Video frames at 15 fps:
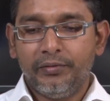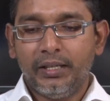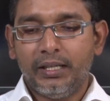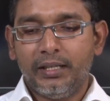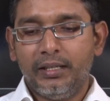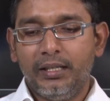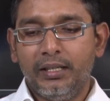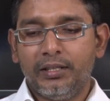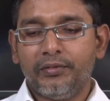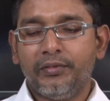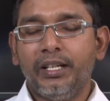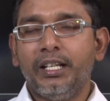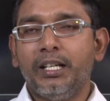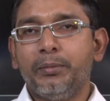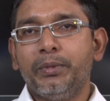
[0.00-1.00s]
where the
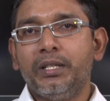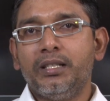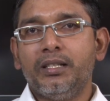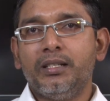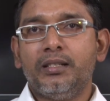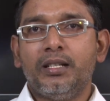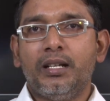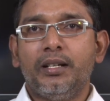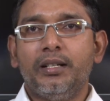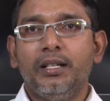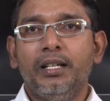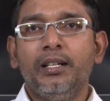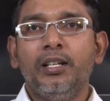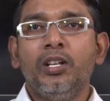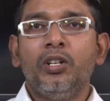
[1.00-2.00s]
square apertures are
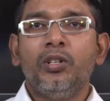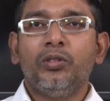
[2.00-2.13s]
there.